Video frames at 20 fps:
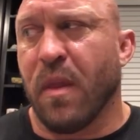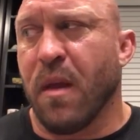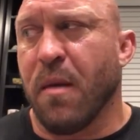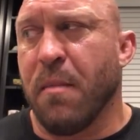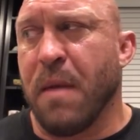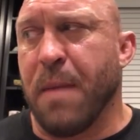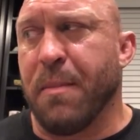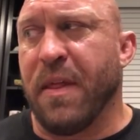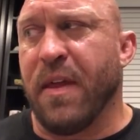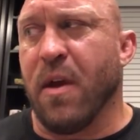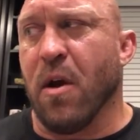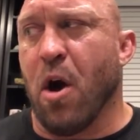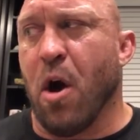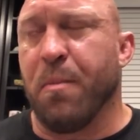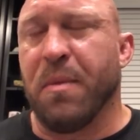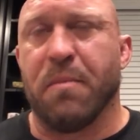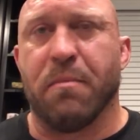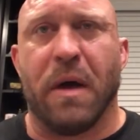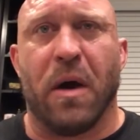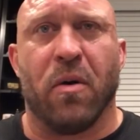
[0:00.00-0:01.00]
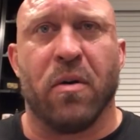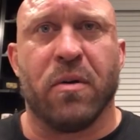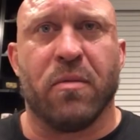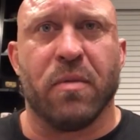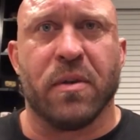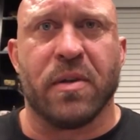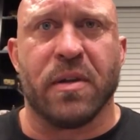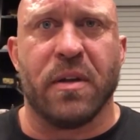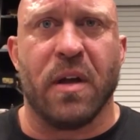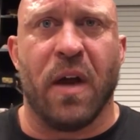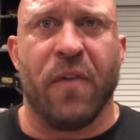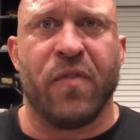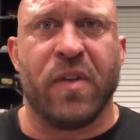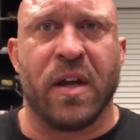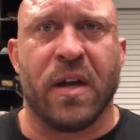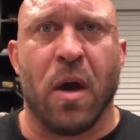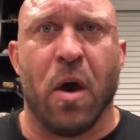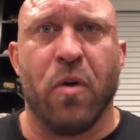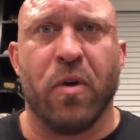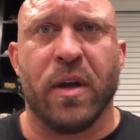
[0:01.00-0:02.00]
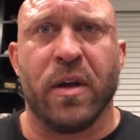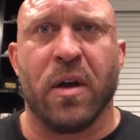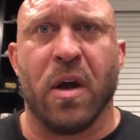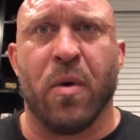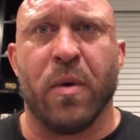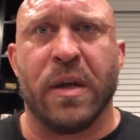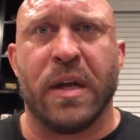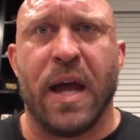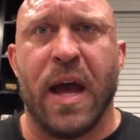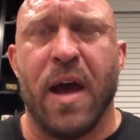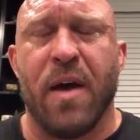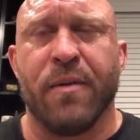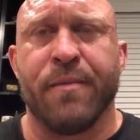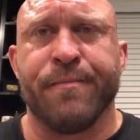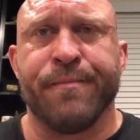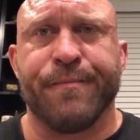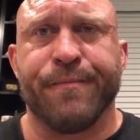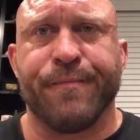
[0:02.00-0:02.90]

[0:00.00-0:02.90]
Maybe the almond milk was enough to coat it going down.